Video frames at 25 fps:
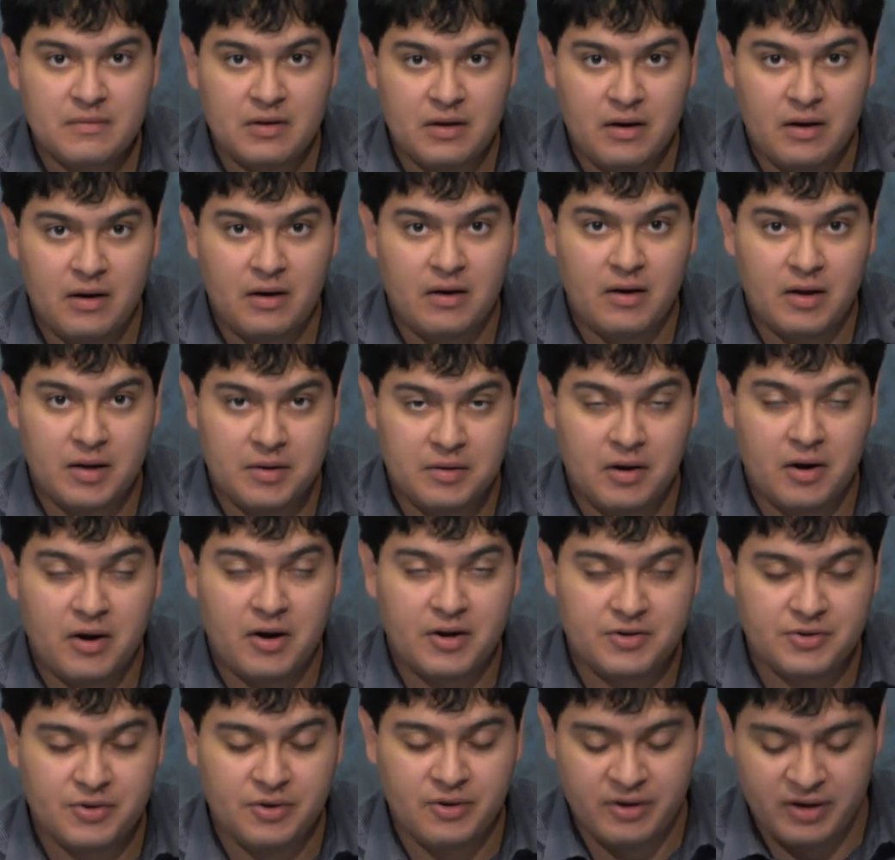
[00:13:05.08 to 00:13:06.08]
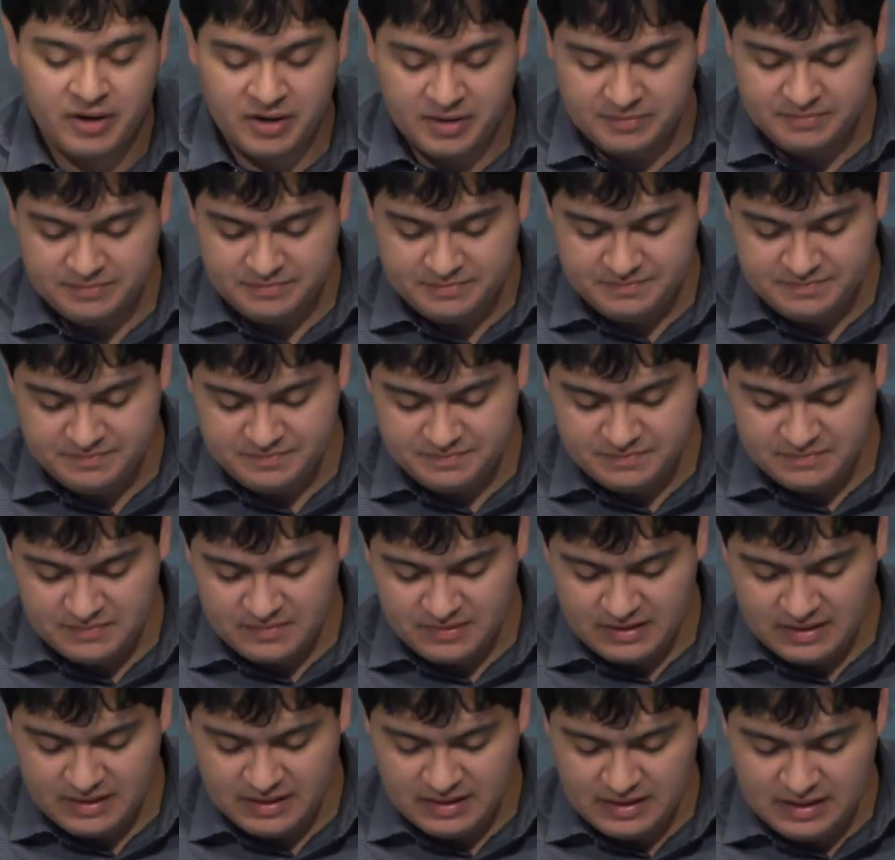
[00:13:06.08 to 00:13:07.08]
on our door.
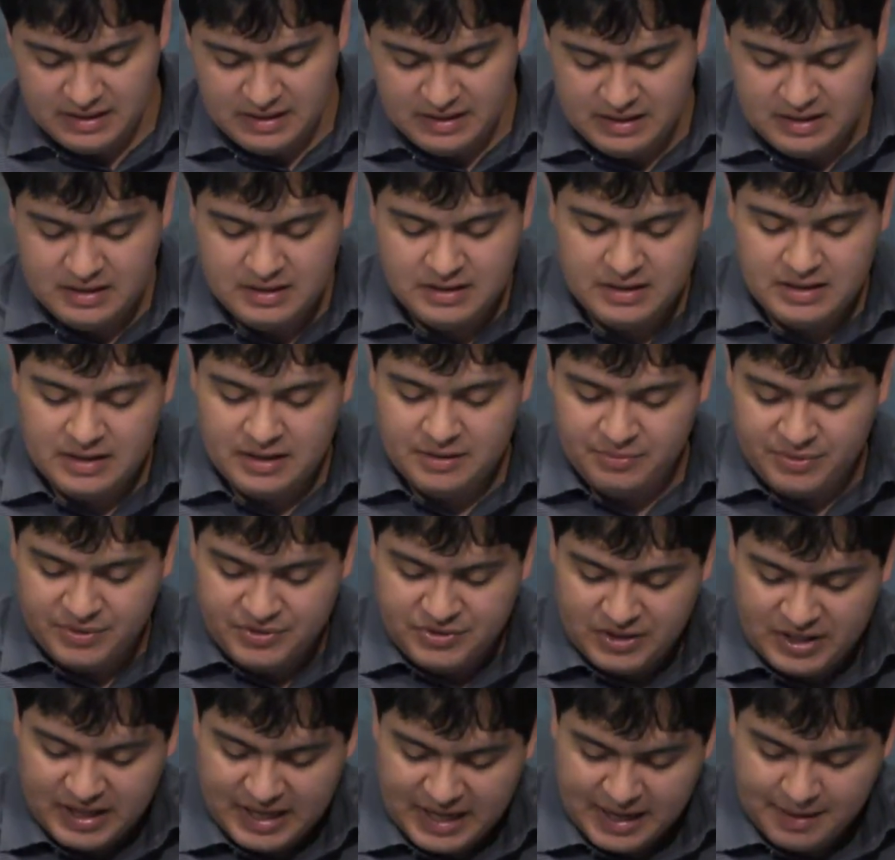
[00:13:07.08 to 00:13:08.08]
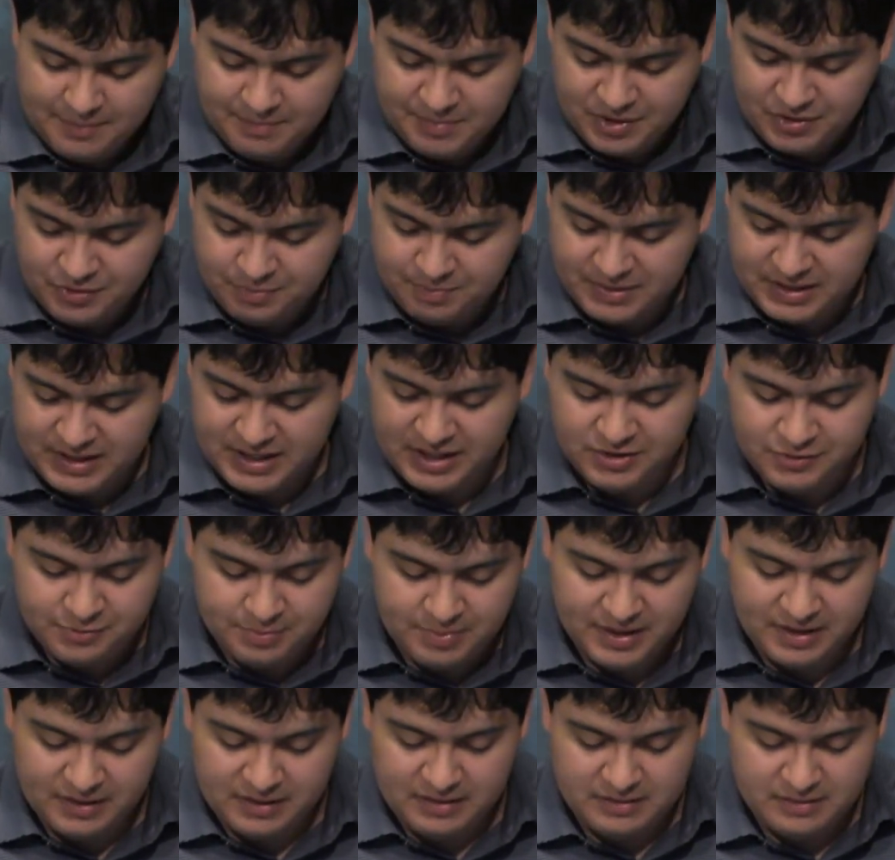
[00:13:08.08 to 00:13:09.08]
It was a campus
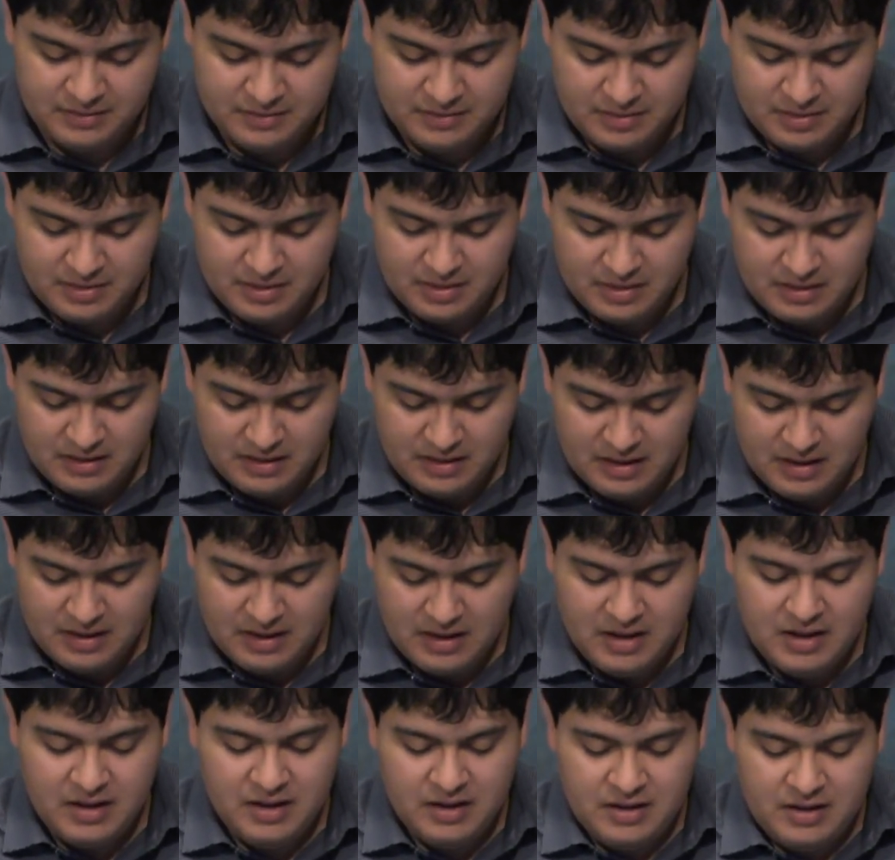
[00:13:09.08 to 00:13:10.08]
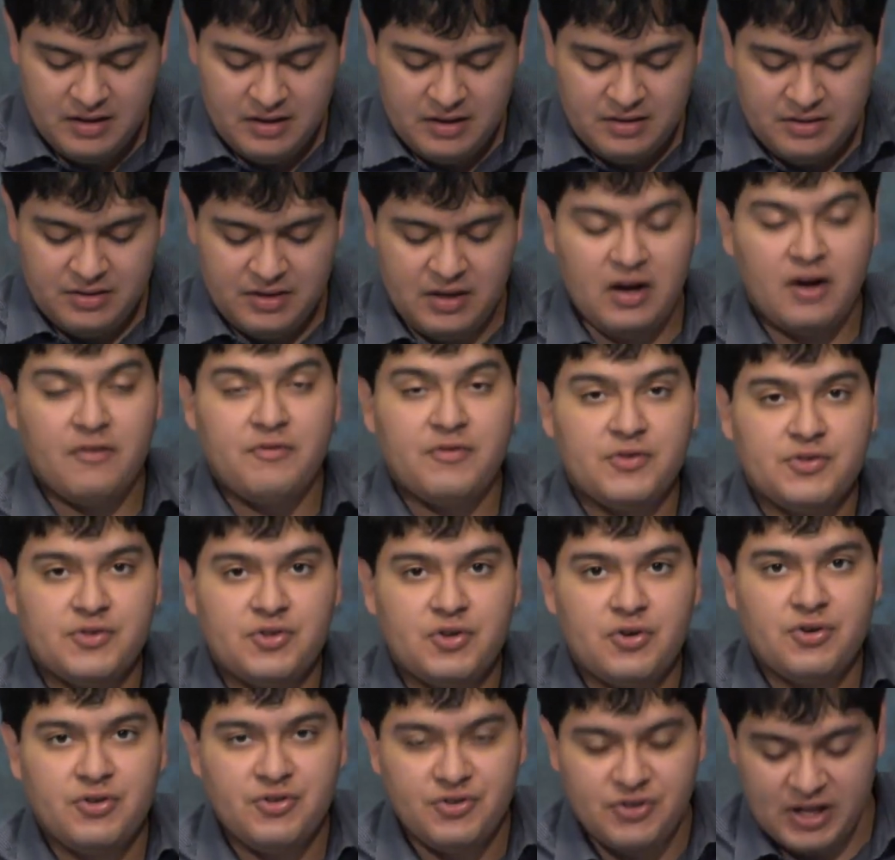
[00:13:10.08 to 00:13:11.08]
policeman. The
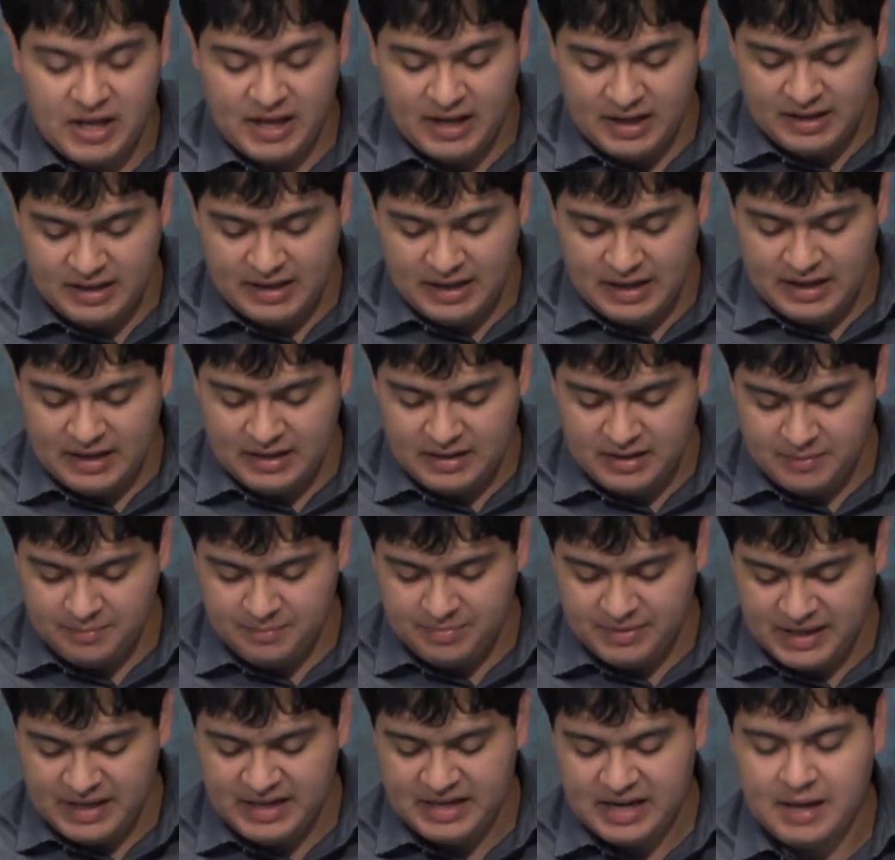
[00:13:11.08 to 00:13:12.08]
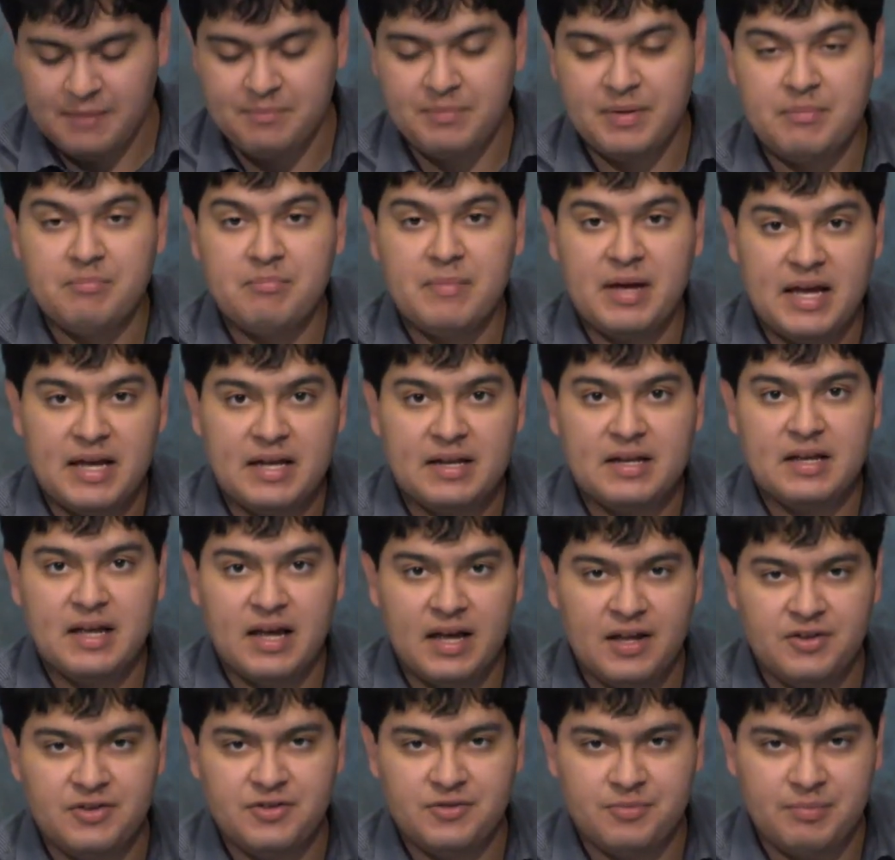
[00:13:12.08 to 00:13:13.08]
officer said a complaint had been made
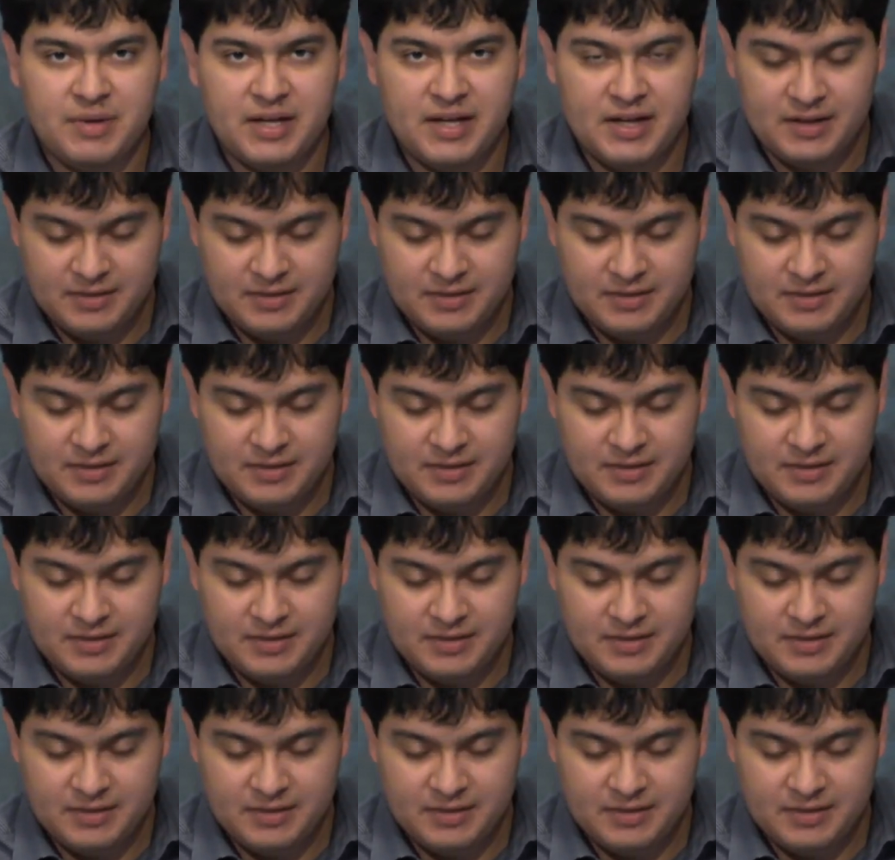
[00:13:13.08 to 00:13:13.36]
against me.